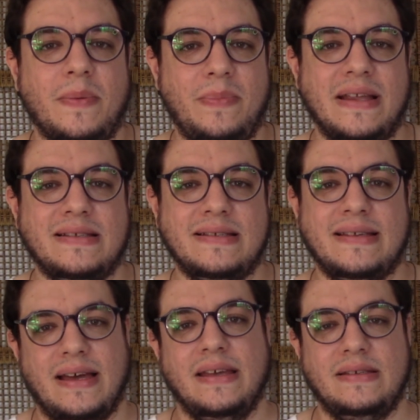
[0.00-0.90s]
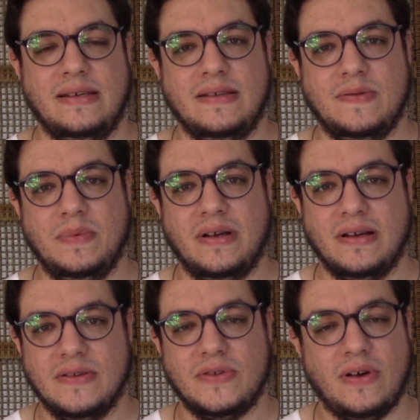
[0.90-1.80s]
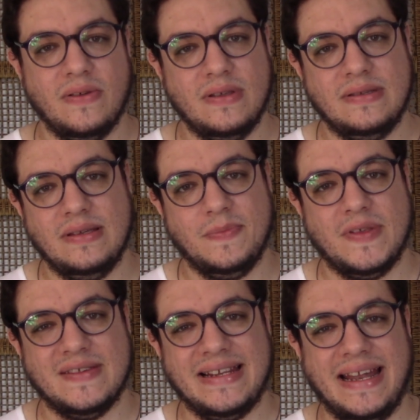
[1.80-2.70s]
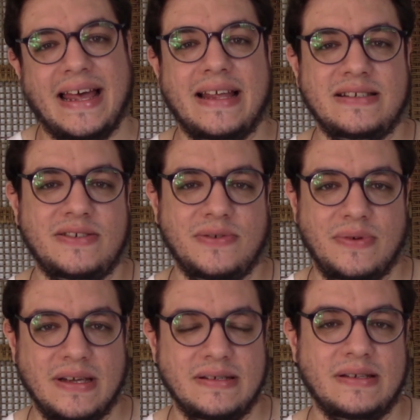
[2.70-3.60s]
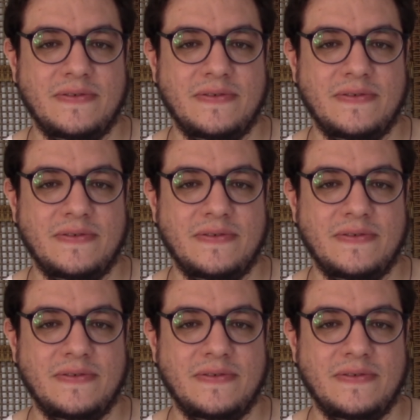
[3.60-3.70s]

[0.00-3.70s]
appendicitis because all the symptoms led to it.